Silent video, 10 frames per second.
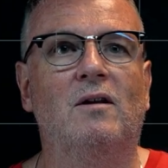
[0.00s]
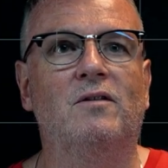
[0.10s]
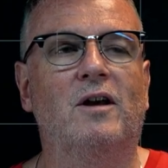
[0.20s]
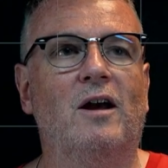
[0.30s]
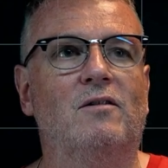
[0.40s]

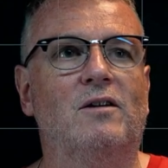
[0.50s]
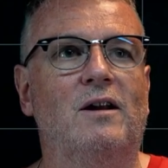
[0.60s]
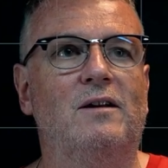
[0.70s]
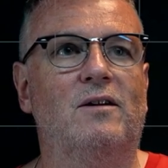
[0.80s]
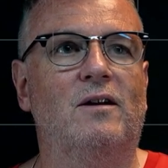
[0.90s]
the
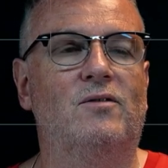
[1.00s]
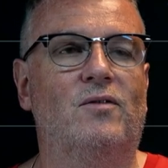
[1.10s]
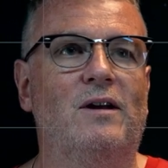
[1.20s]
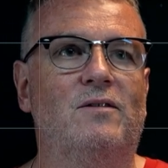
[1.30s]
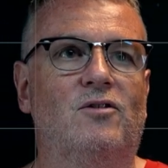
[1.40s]
calculator has
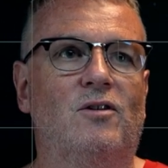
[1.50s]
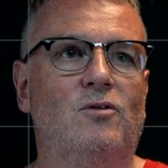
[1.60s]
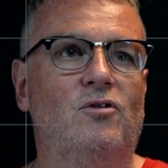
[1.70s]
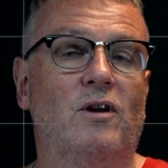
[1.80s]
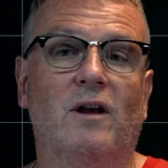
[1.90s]
found the
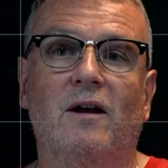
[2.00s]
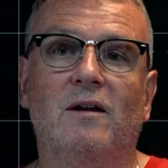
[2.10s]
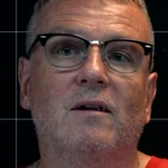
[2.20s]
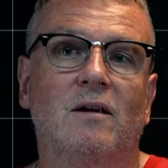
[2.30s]
solution again.